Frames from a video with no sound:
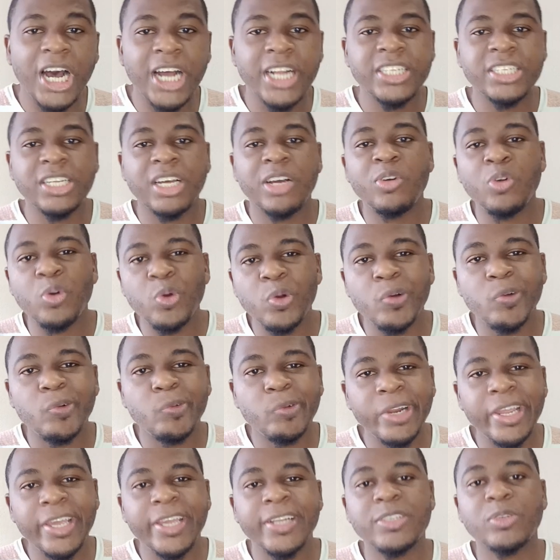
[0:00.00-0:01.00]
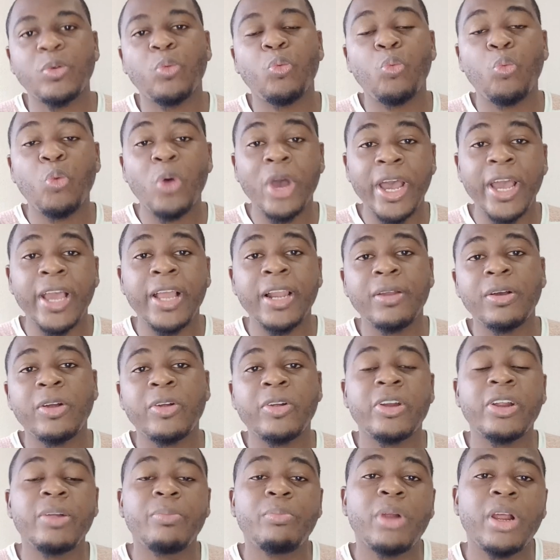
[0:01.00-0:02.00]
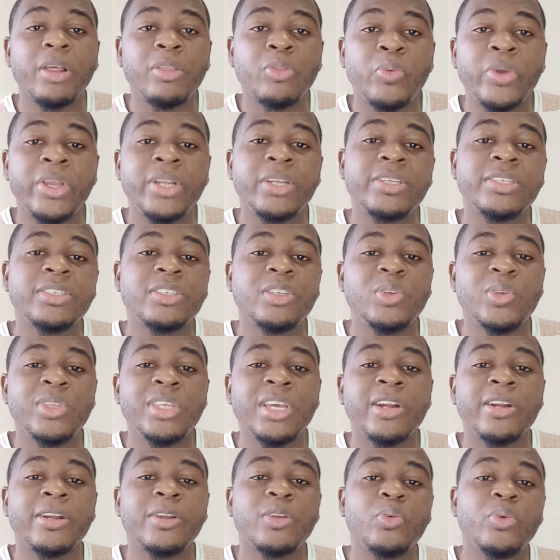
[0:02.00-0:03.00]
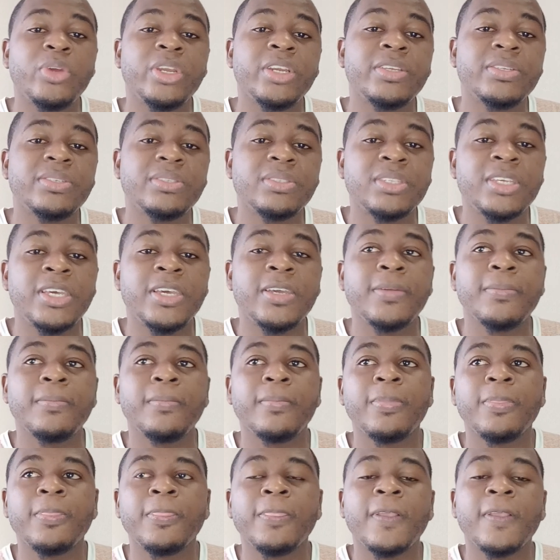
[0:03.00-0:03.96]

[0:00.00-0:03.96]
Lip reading: at a good rate while Craig Brathwaite is there doing his thing,